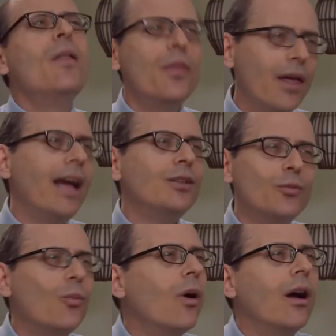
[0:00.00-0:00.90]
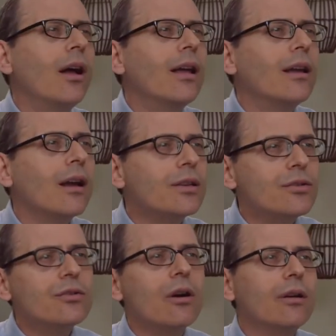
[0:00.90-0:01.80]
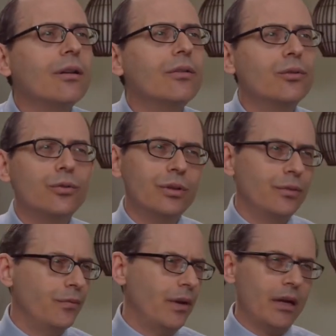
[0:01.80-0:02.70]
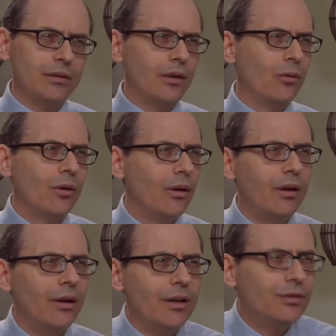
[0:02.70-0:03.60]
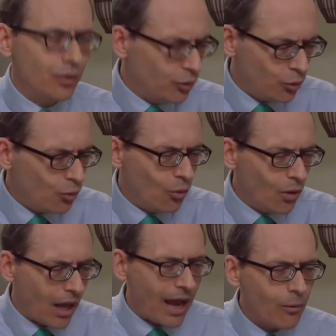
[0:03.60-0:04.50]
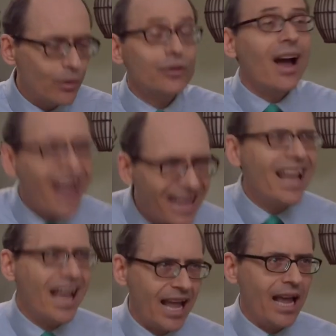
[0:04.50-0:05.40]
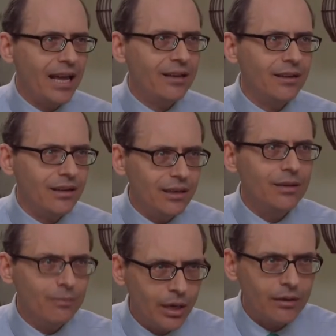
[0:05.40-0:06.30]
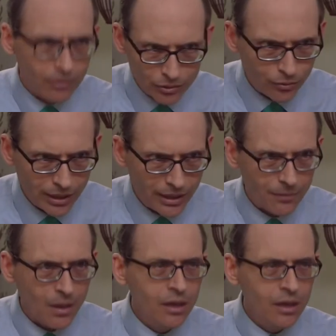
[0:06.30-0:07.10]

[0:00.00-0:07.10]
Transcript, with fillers: That's why I started nutritionfacts.org. It's the tool I wish I had in medical training.